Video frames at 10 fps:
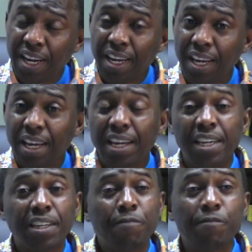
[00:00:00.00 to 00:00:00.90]
It
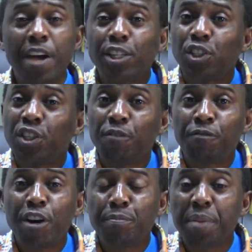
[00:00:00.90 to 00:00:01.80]
affects
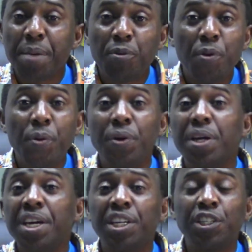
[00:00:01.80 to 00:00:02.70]
different people
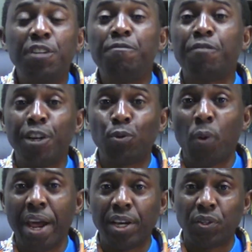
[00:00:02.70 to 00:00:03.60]
in different
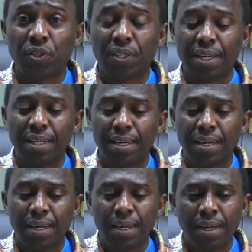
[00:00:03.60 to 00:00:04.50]
ways.
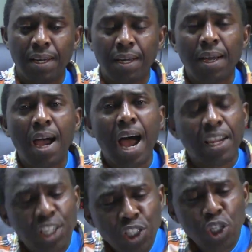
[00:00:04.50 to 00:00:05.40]
And
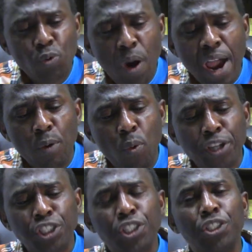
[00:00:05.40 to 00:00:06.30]
this is why I want you
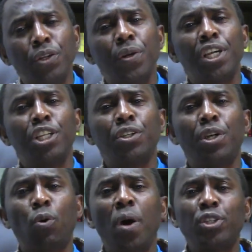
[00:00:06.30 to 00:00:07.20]
to look into the
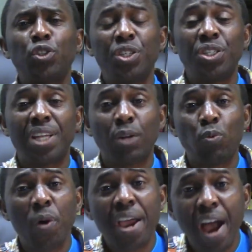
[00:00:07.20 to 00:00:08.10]
questions that we
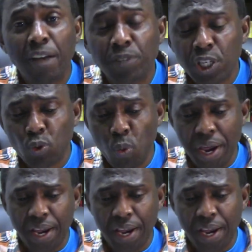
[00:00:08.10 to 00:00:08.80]
have this week.